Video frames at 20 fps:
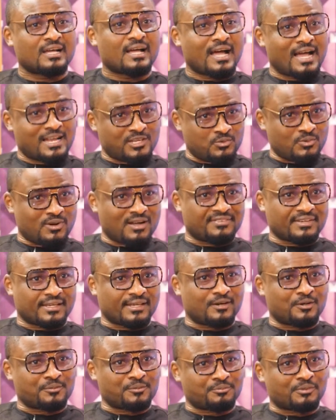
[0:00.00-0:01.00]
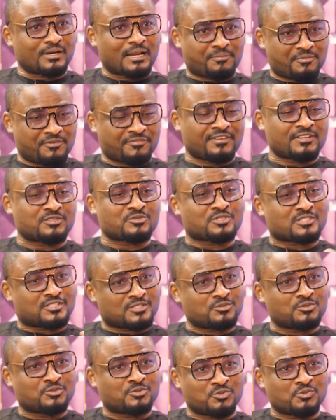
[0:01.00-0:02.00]
I do have a help, but I prefer to
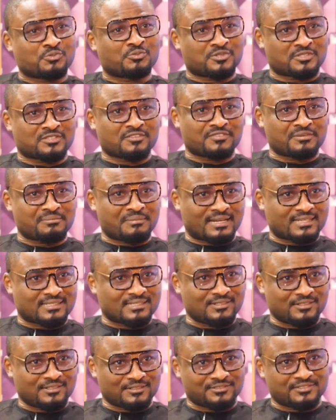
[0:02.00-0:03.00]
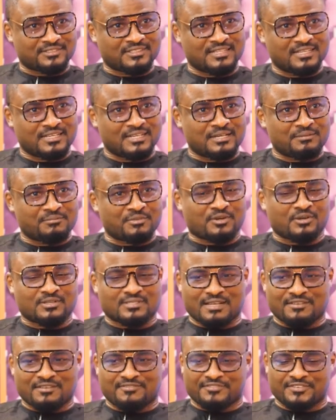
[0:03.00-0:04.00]
still do most of it myself because
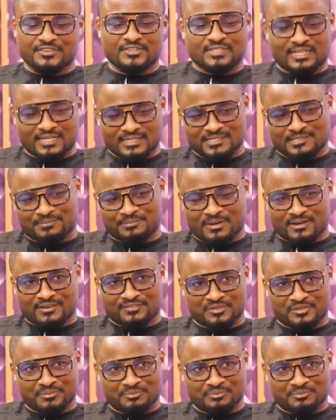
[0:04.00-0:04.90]
I feel that it's part of the